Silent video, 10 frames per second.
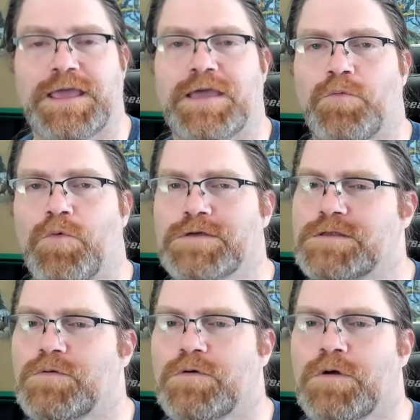It
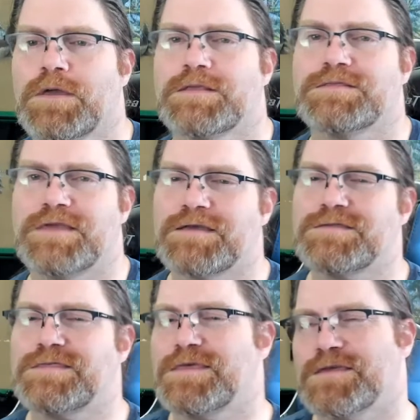wasn't,
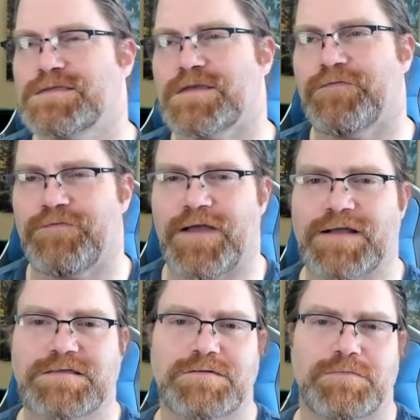does this
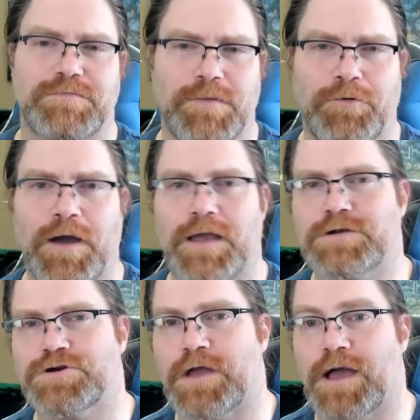affect the
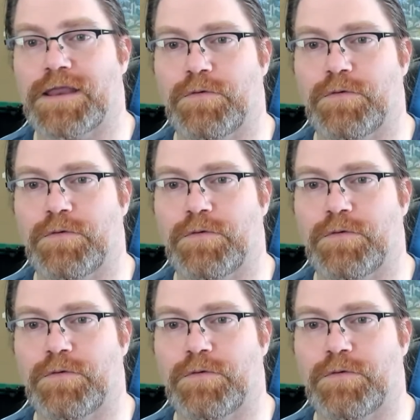product or not?